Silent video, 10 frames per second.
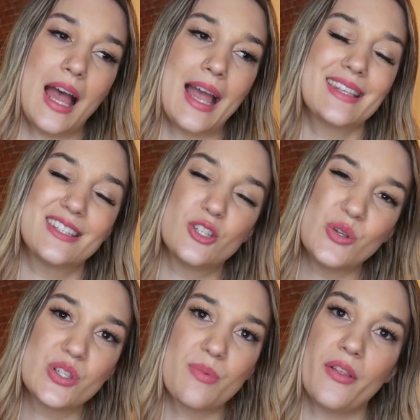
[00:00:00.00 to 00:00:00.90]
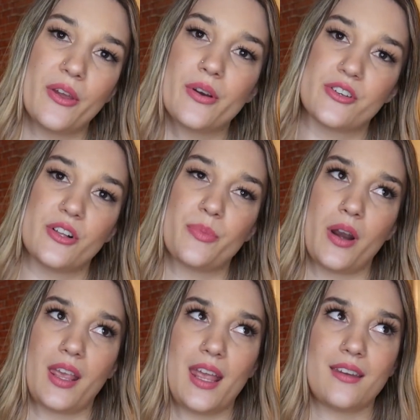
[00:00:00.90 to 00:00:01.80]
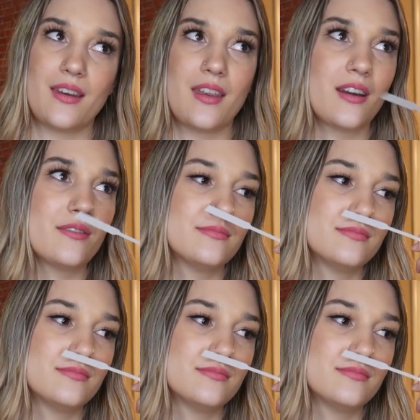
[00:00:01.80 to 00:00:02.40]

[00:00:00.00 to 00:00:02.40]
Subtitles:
I do smell the original Prada candy in here.